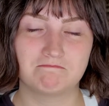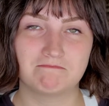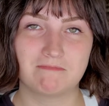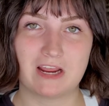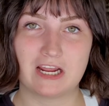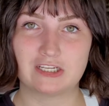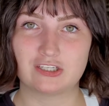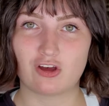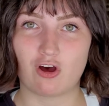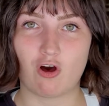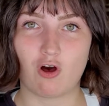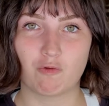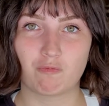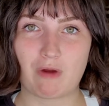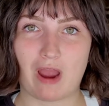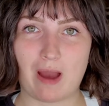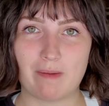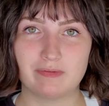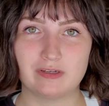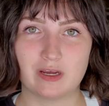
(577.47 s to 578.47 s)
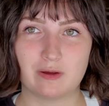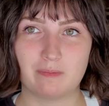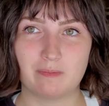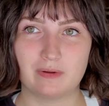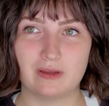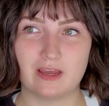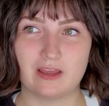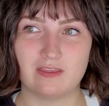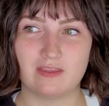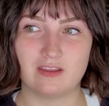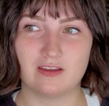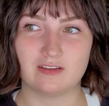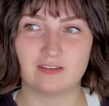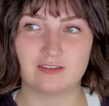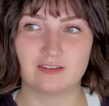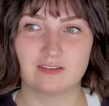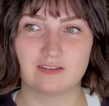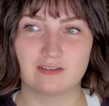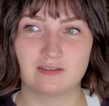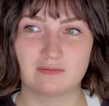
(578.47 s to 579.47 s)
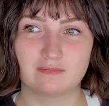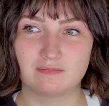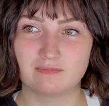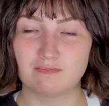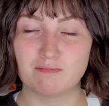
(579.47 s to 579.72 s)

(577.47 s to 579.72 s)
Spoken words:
it's all wrapped up in this